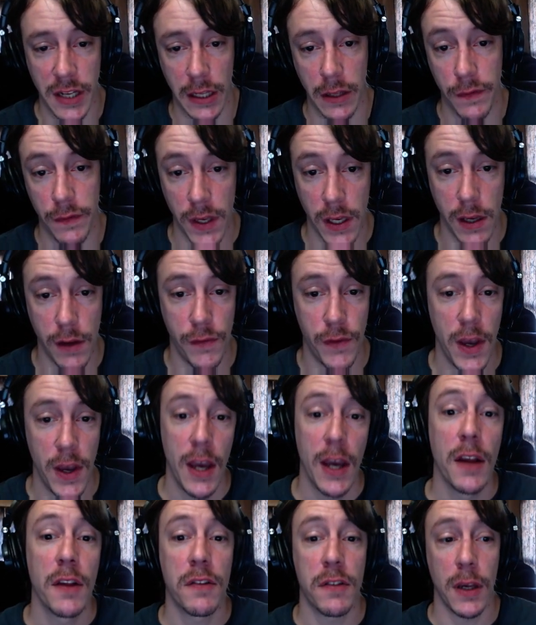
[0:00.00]
Tel Aviv,
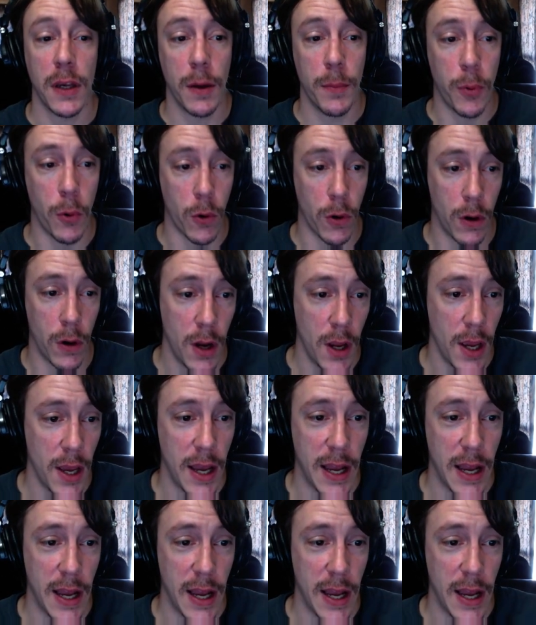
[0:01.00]
Singapore